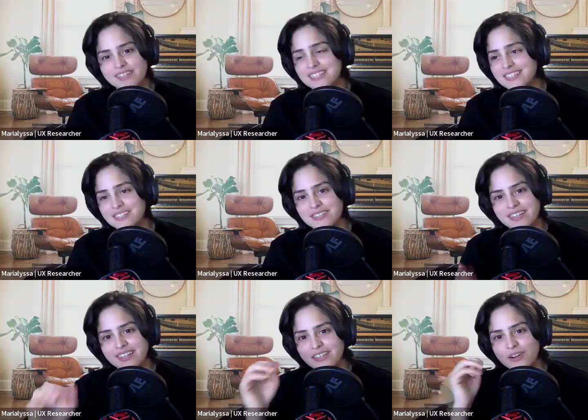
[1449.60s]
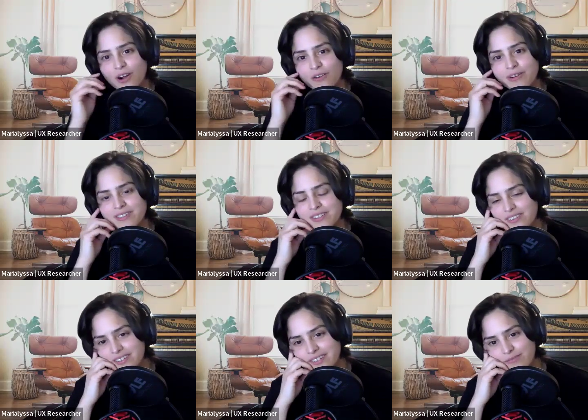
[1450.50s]
that's another thing. Like the guardrails
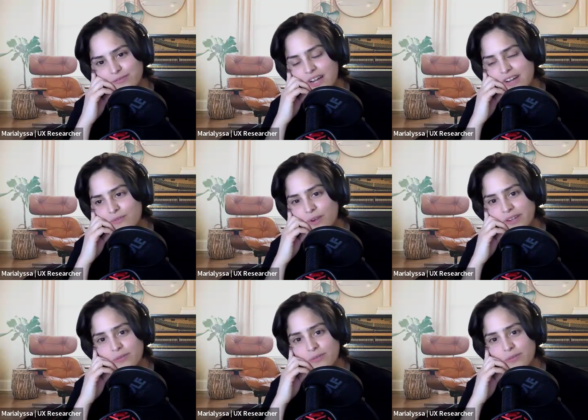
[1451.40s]
aren't kind of quite